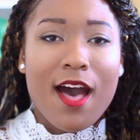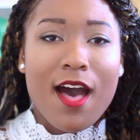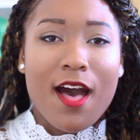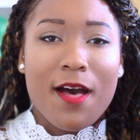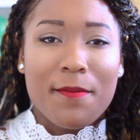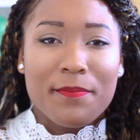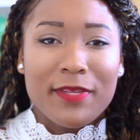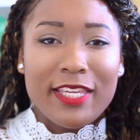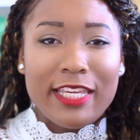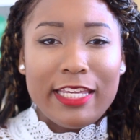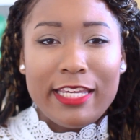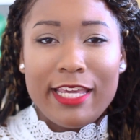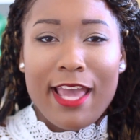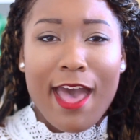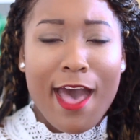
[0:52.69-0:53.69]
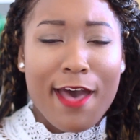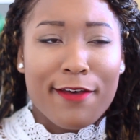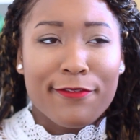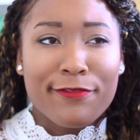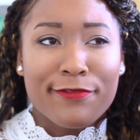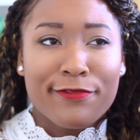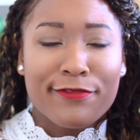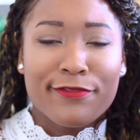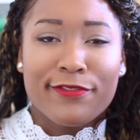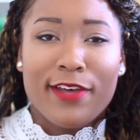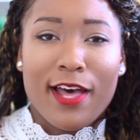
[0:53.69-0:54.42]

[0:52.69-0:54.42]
EF